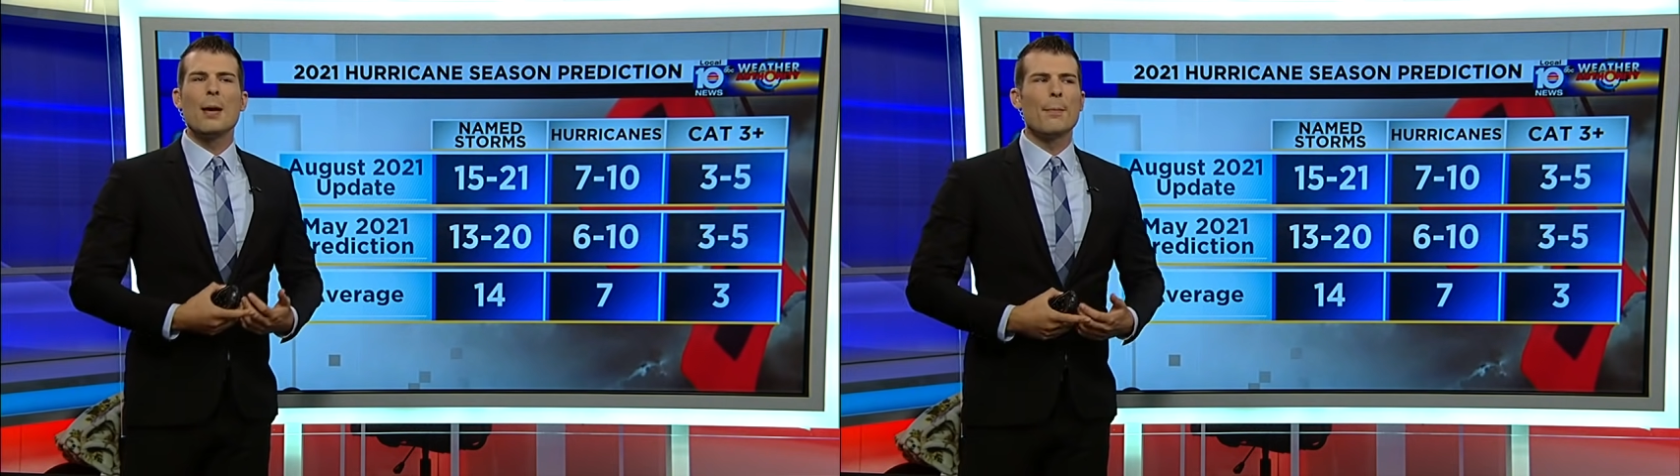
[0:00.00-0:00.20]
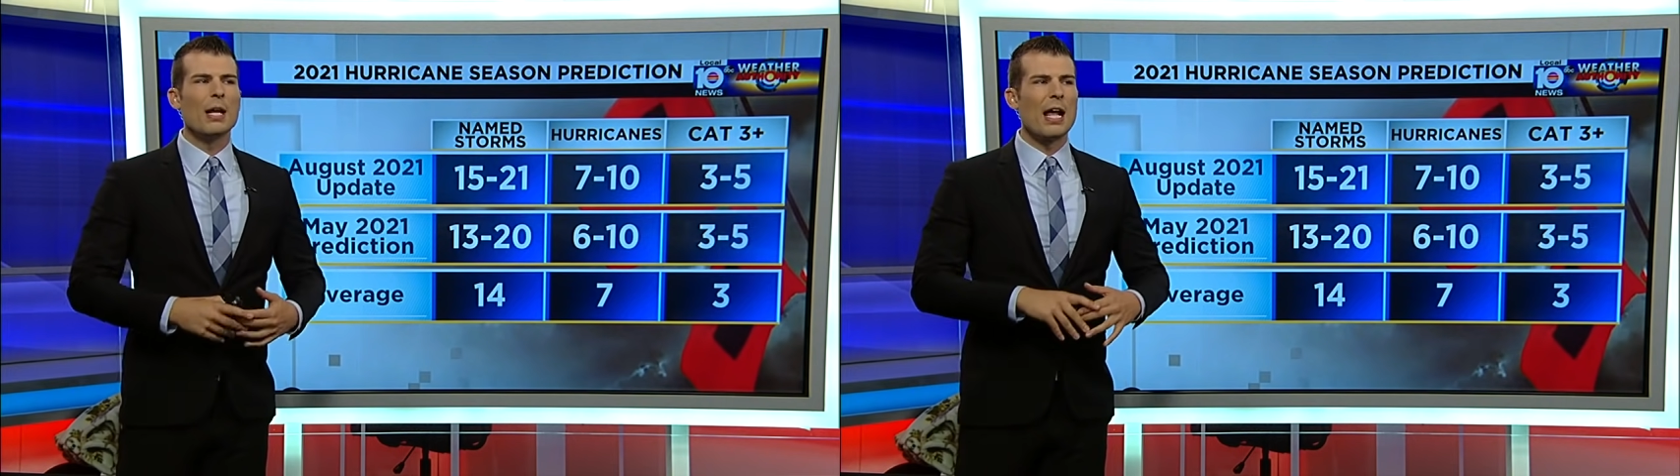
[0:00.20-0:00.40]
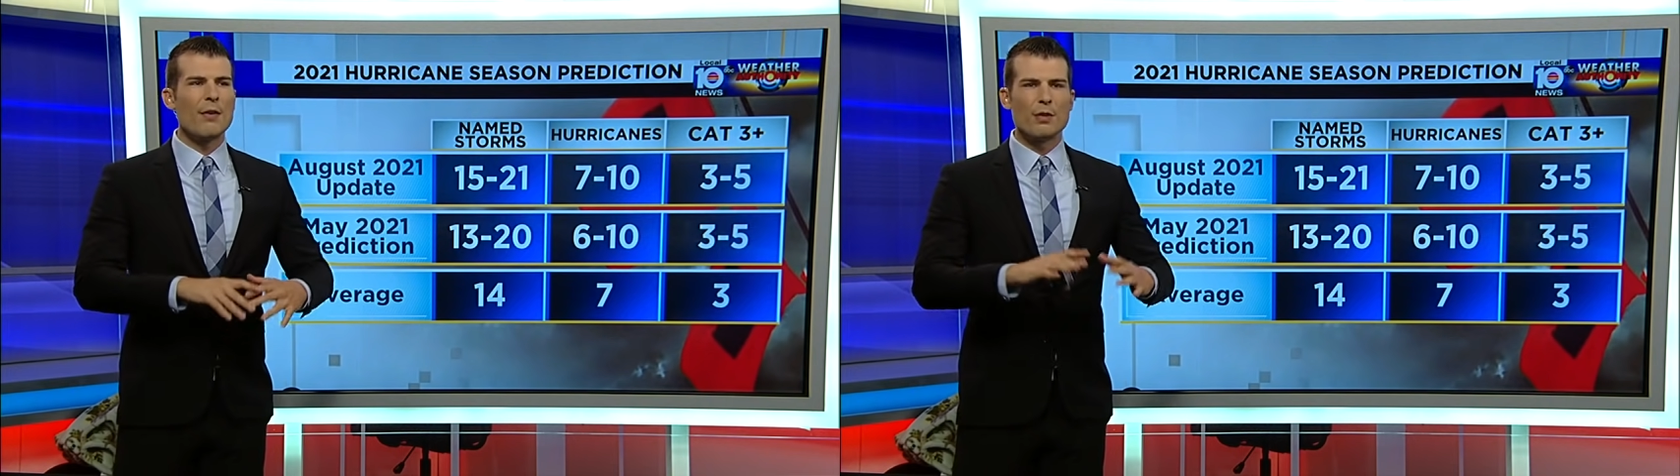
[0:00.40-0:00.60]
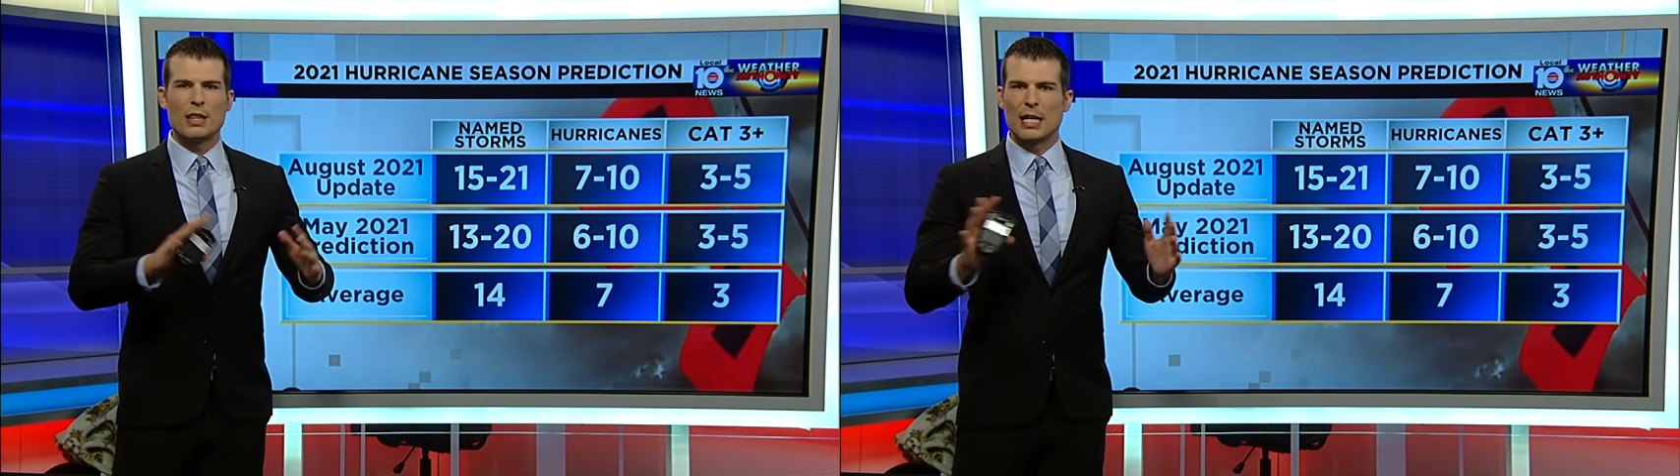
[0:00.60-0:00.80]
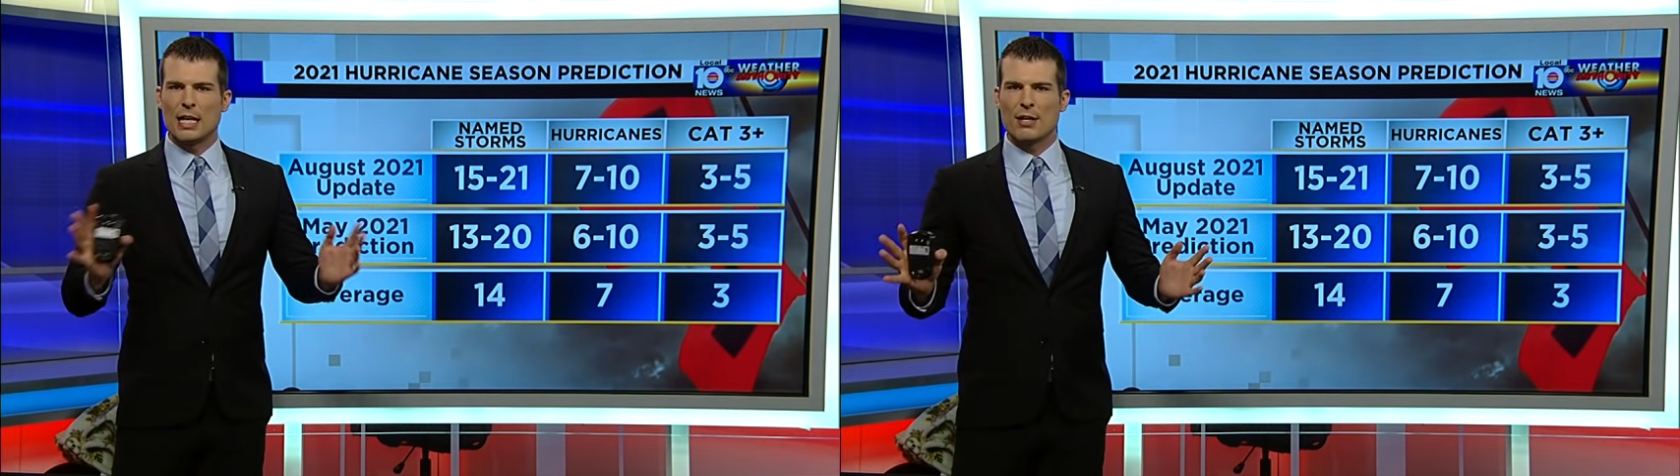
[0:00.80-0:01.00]
but
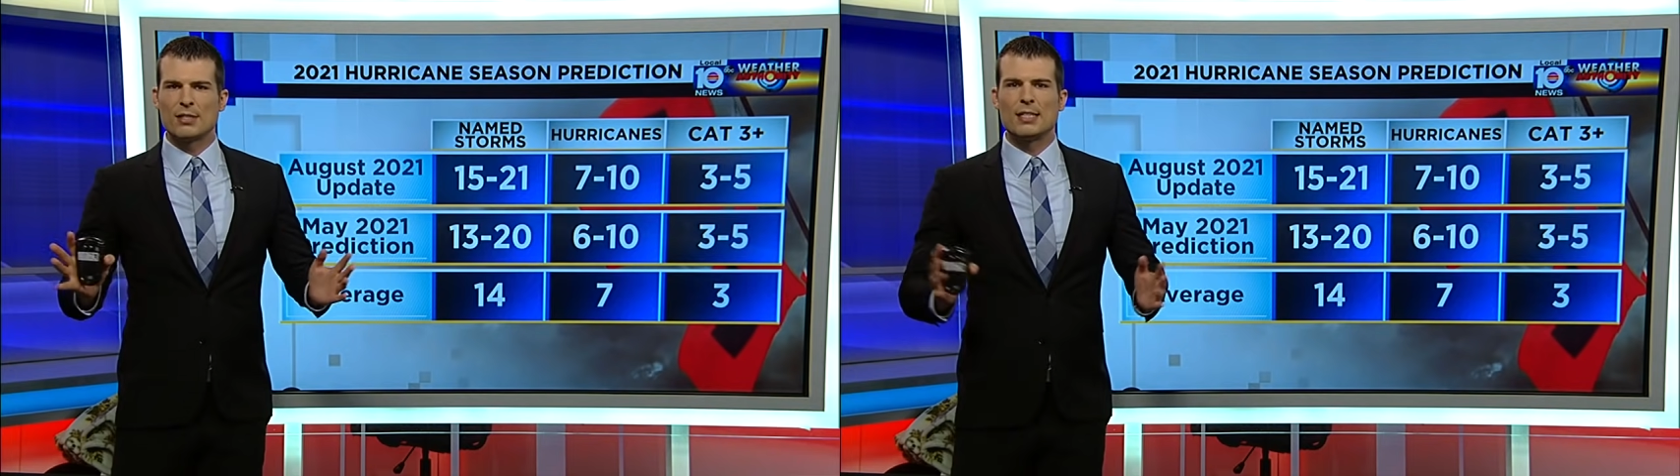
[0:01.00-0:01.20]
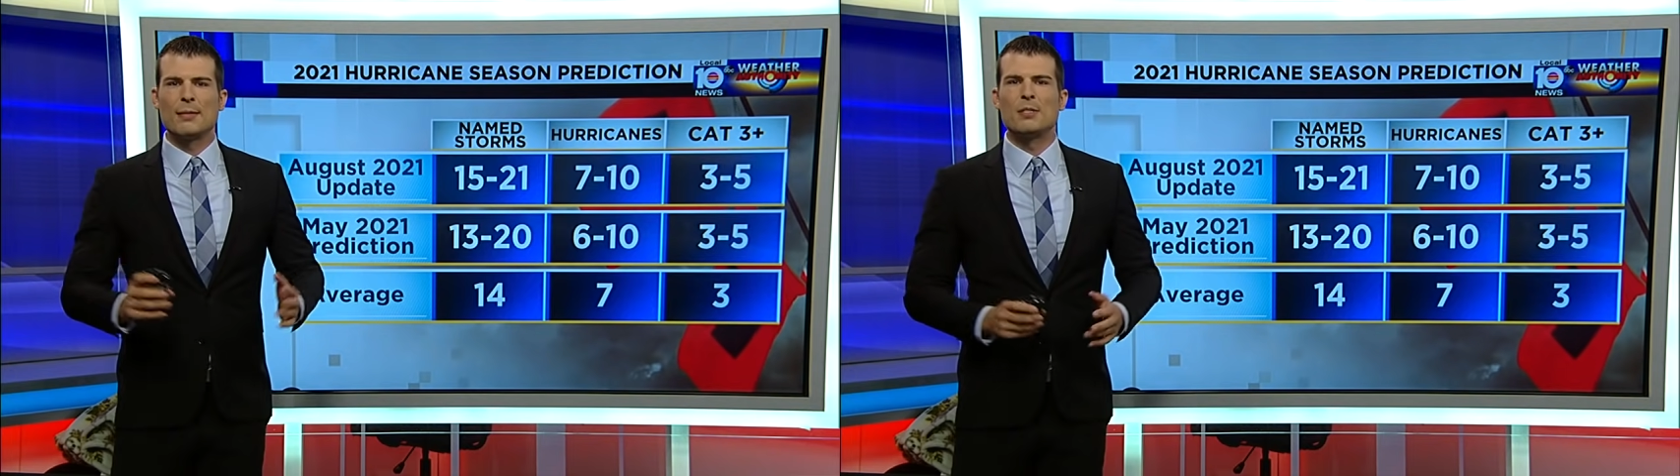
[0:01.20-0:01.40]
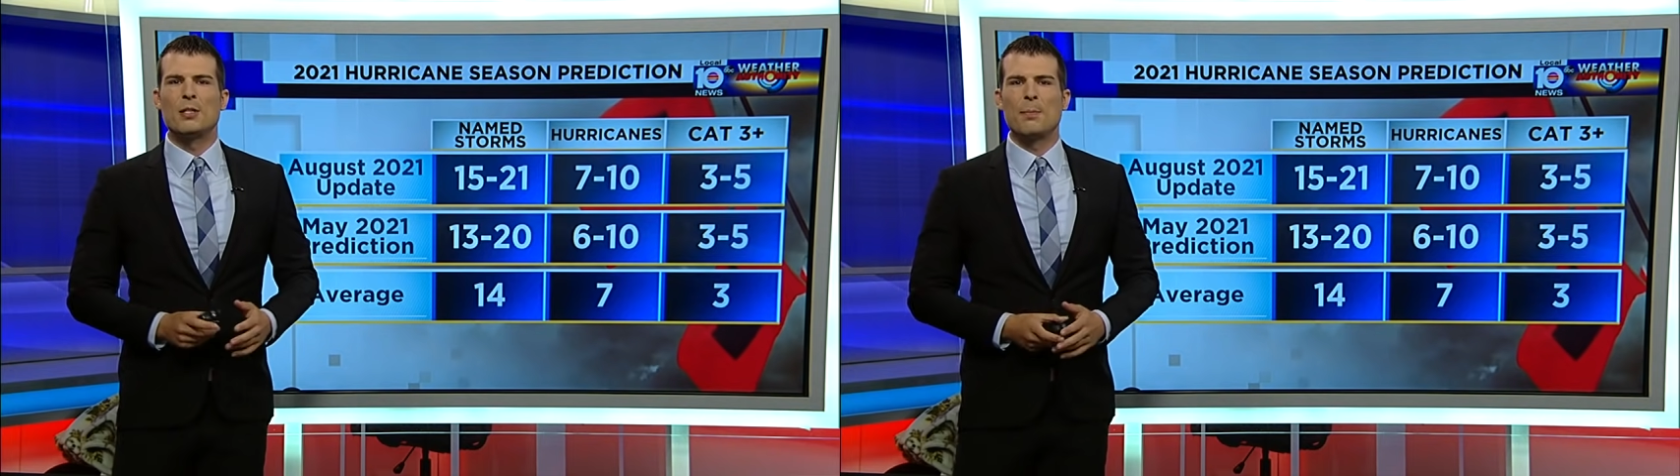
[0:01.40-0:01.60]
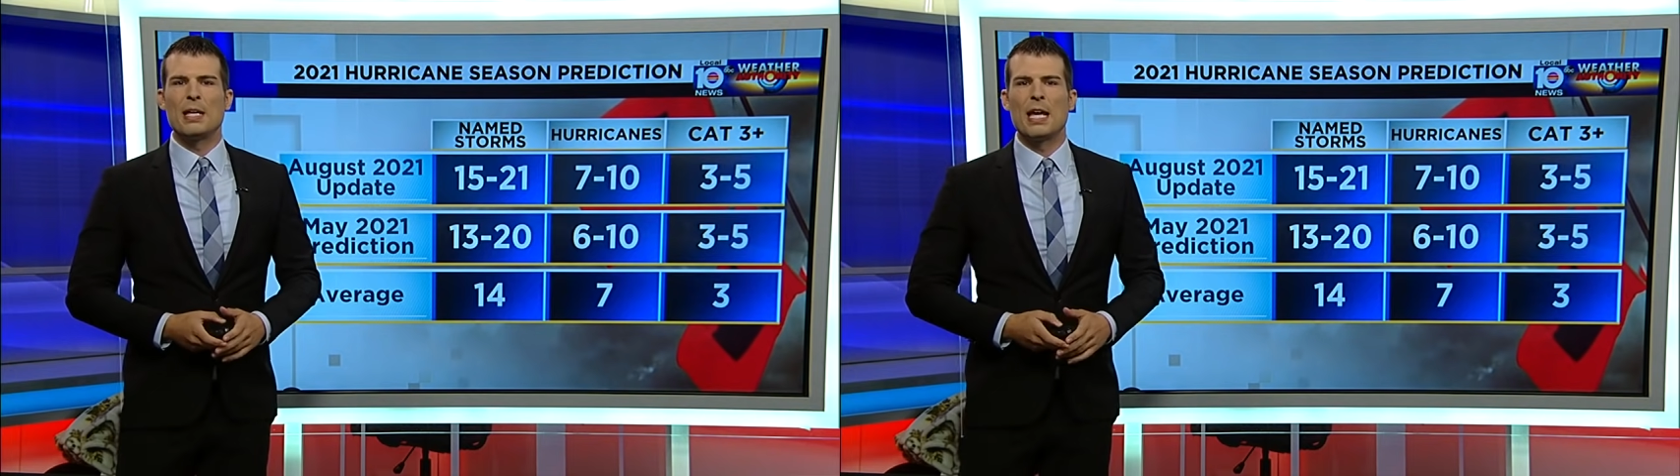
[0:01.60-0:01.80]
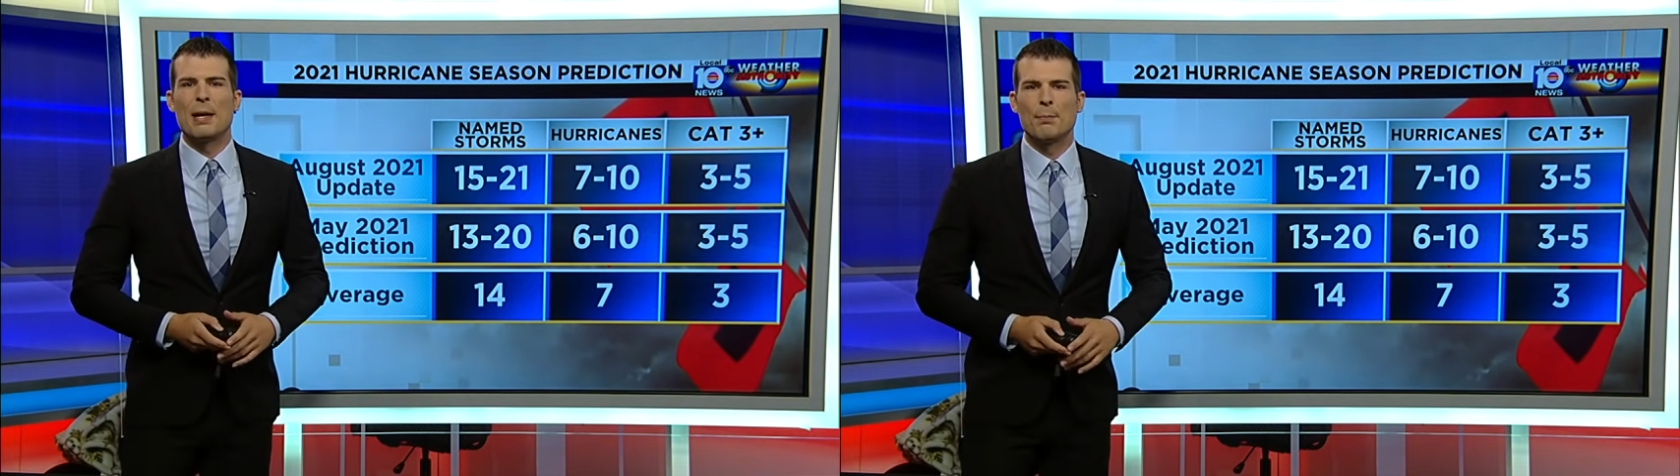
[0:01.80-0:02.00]
everything else seems to
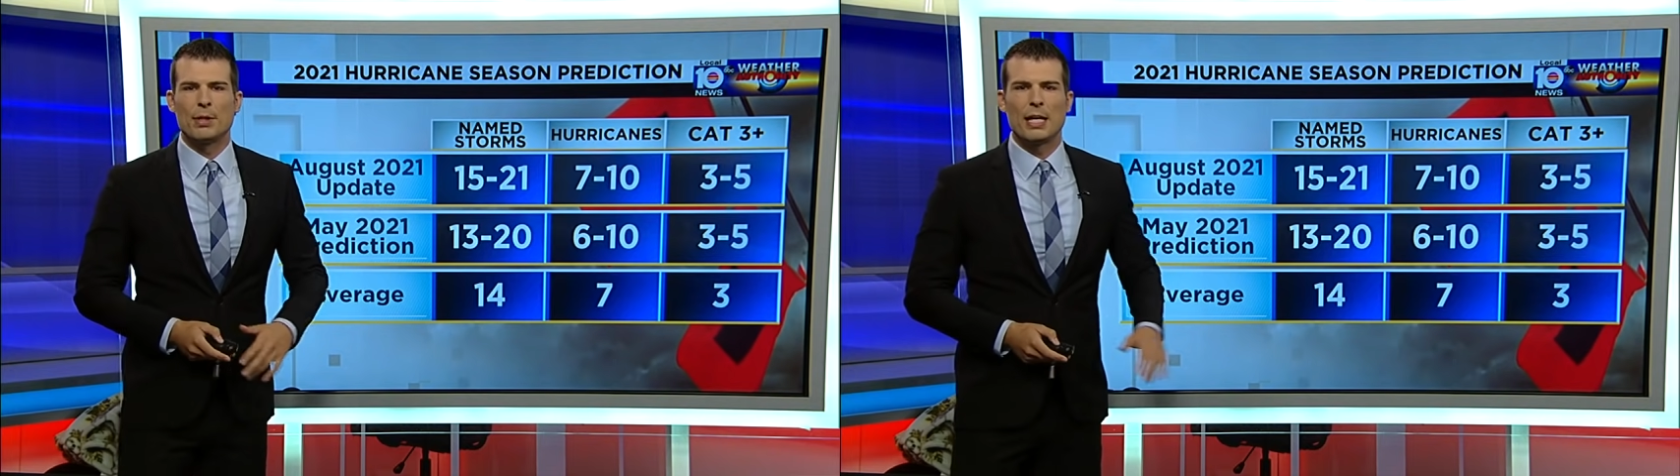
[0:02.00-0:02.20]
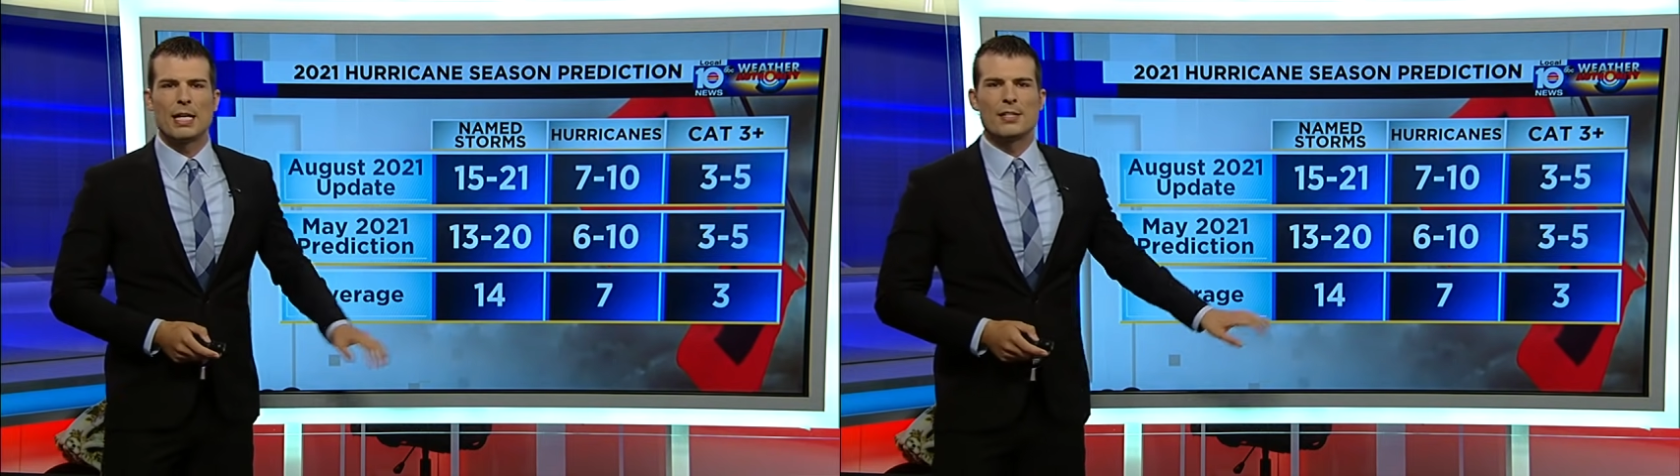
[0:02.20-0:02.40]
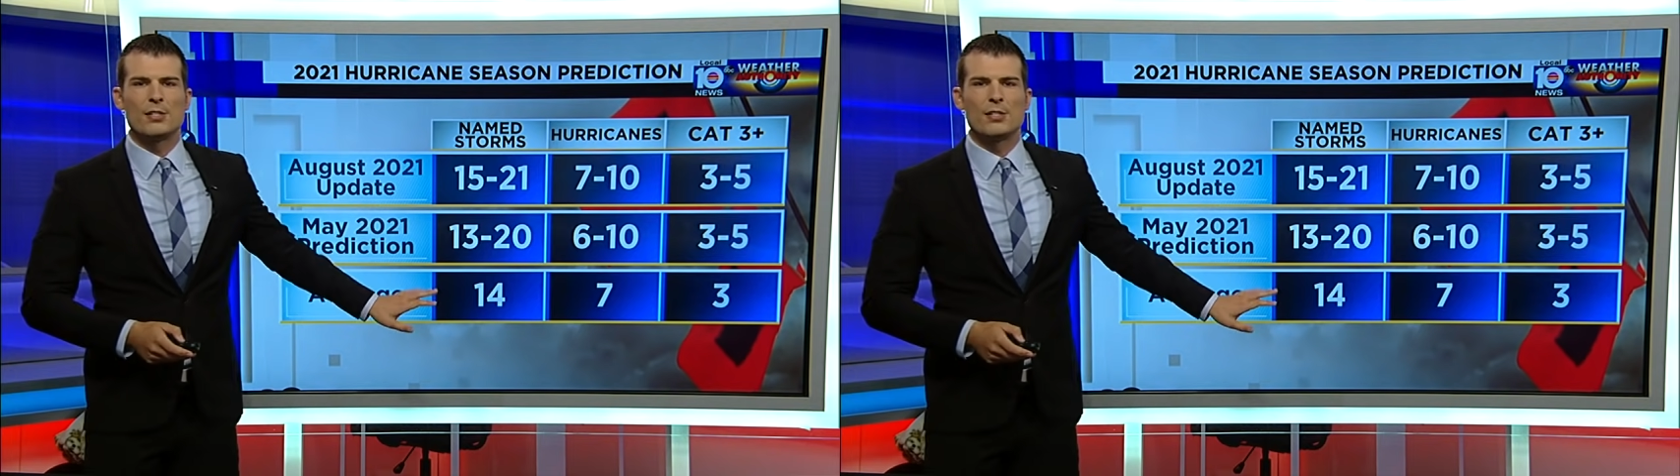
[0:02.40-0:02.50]
be in place.